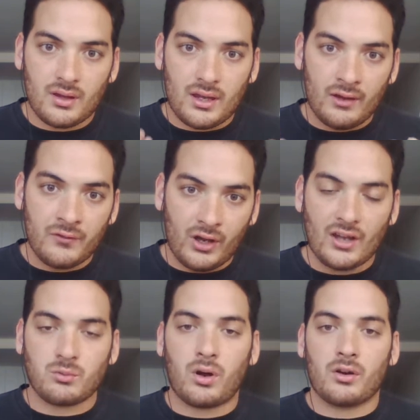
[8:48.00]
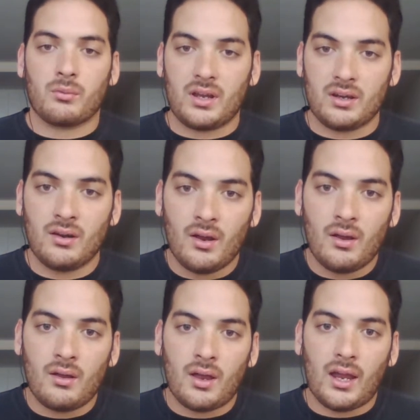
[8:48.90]
if you guys want to read
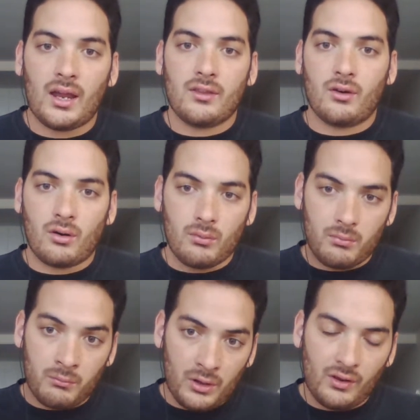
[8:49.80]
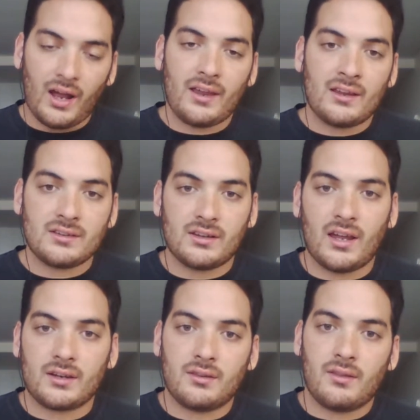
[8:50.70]
the real high
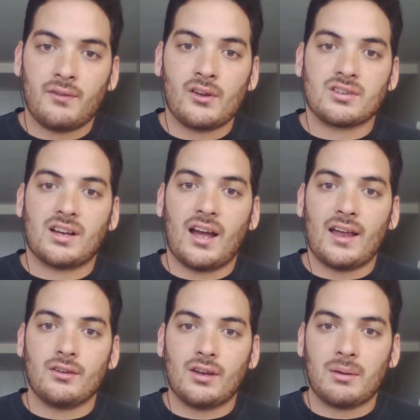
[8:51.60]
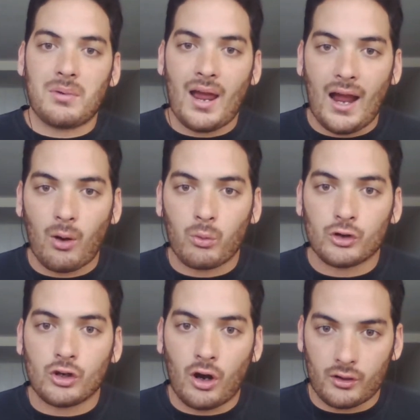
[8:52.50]
intellect, there's a guy named
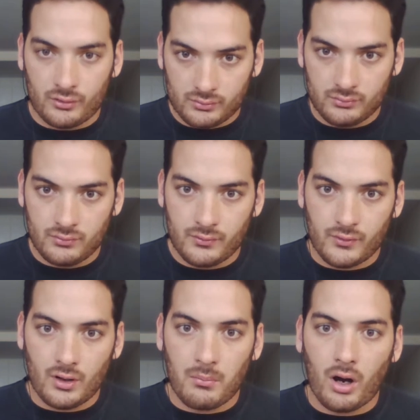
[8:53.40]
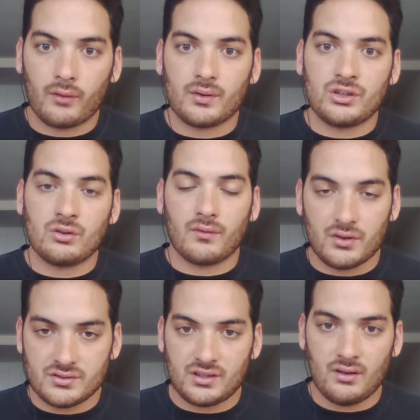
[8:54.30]
Howard Gardner from Harvard
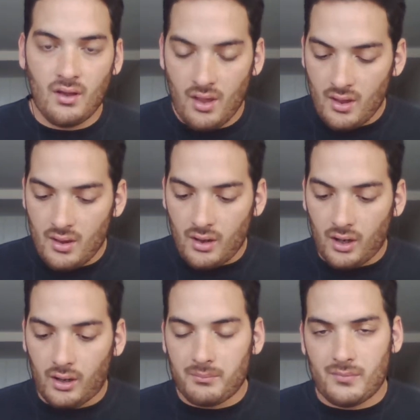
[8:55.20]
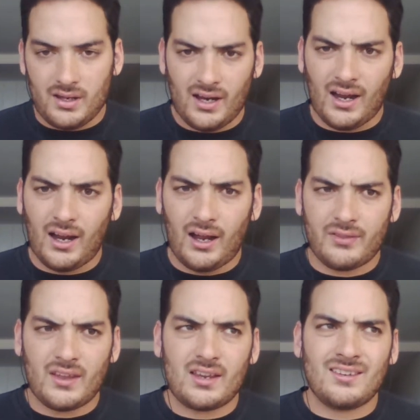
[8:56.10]
University. I
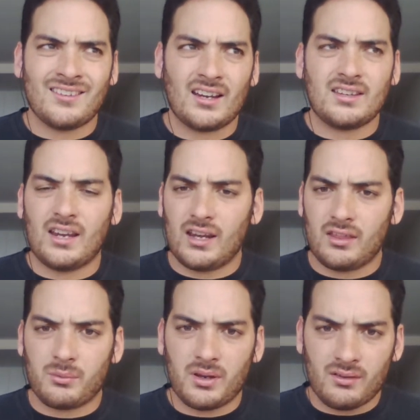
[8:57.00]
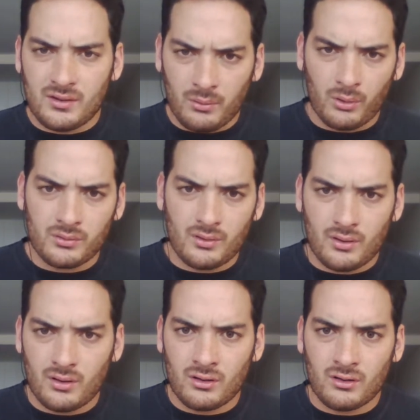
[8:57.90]
think in 1983 he wrote
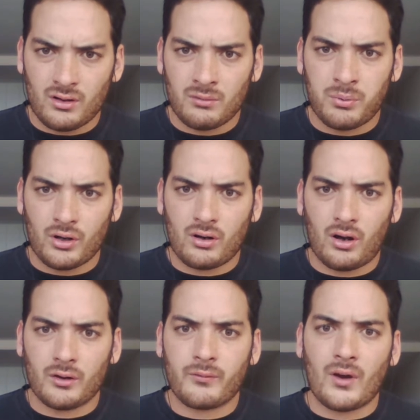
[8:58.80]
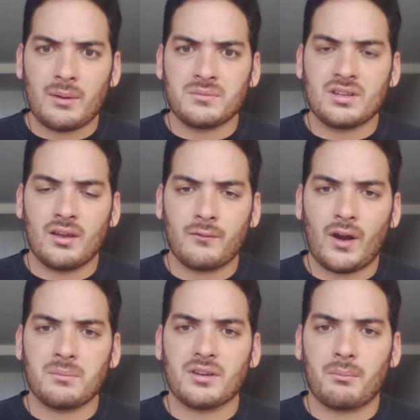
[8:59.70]
a book called
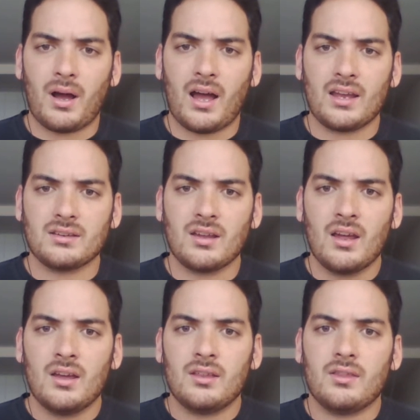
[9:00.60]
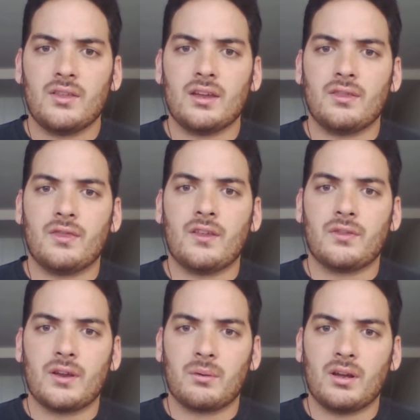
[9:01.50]
Frames of Mind,
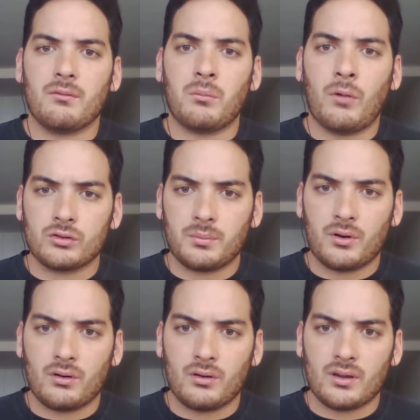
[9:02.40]
the theory of multiple